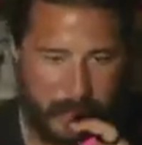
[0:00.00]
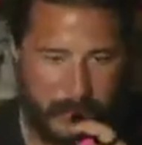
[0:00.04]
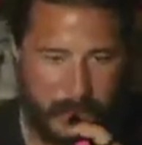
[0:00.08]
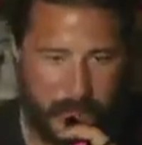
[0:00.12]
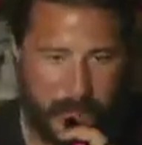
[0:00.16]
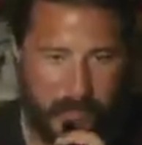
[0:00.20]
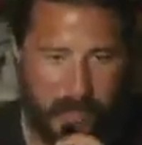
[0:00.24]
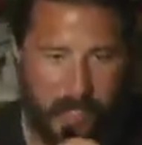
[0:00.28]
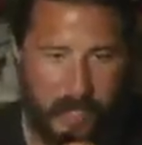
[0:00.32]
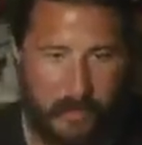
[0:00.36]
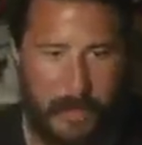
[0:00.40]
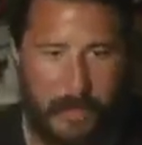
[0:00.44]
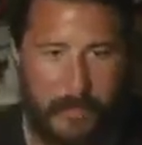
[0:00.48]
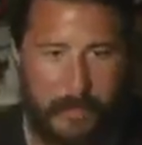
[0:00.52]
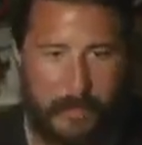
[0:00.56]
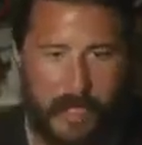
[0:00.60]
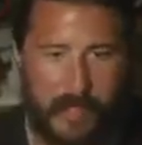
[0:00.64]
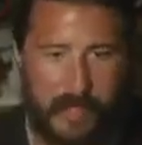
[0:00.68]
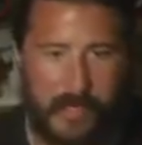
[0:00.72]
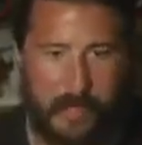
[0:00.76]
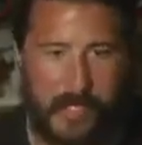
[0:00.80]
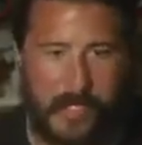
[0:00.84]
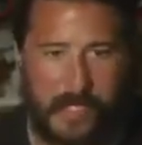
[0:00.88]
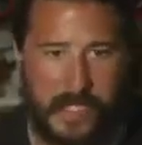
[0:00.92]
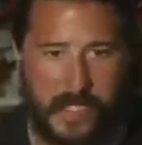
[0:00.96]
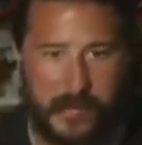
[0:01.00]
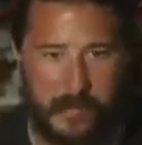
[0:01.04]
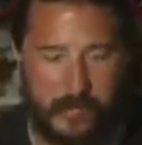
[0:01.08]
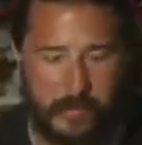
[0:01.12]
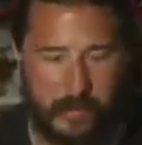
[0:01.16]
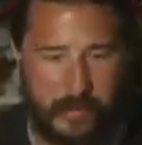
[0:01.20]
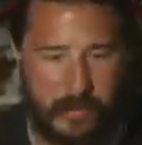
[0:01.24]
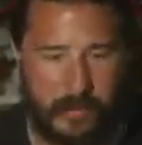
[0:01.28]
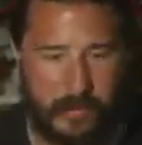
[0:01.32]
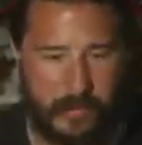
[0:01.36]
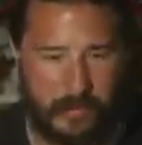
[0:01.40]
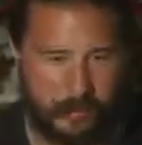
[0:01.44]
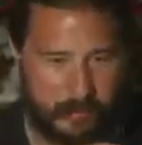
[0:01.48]
A lot of people have my name
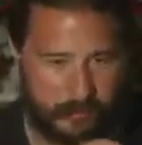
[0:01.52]
too.